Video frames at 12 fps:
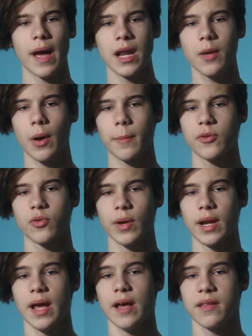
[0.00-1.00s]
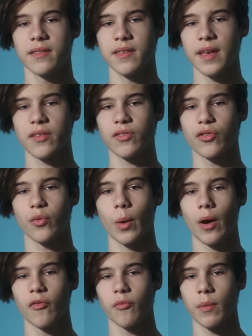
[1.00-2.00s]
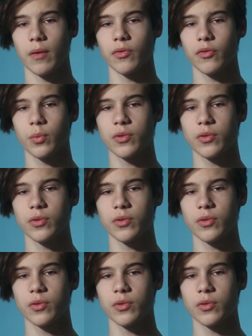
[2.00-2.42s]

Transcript: anywhere between 6 to 12 months,